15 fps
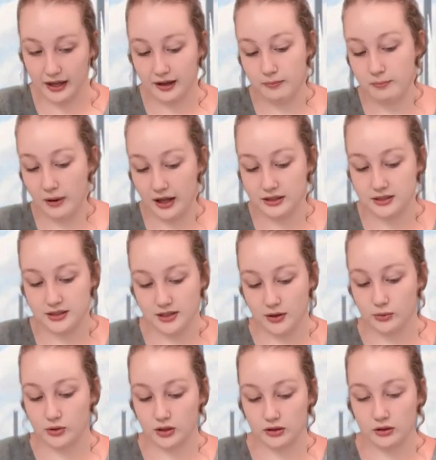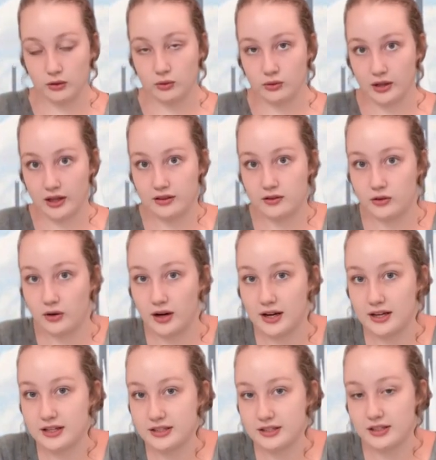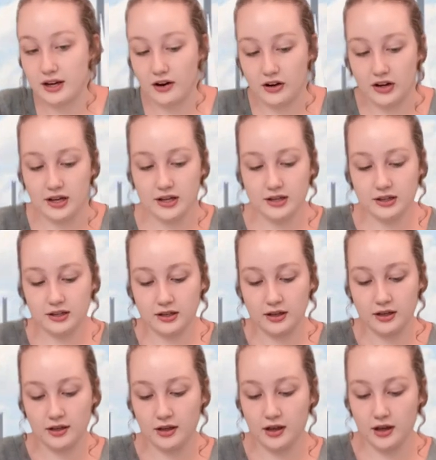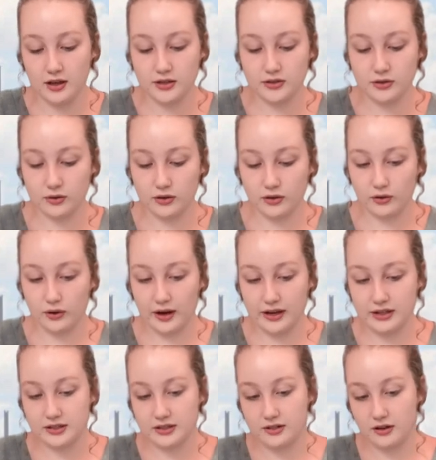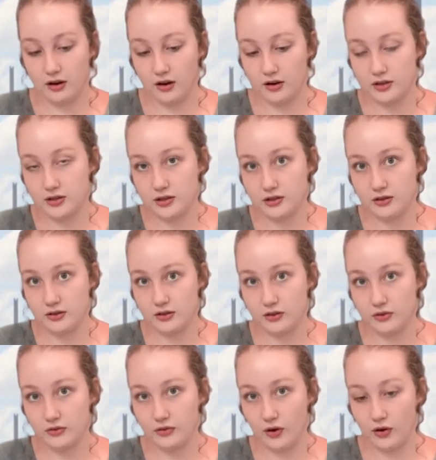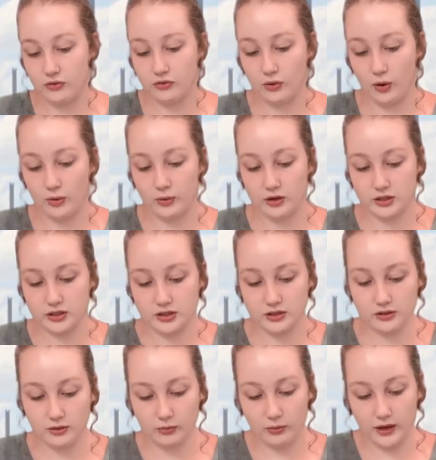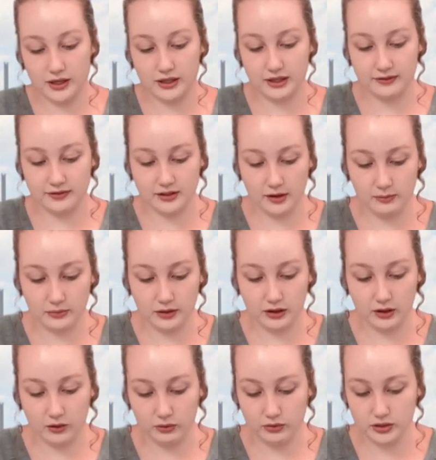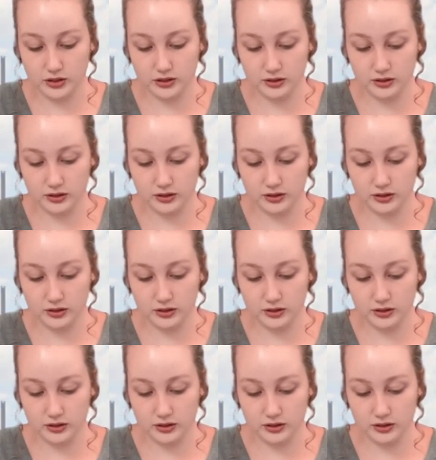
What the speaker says: balance out the load that the crane is carrying, so the crane does not fall forwards when it lifts up the load.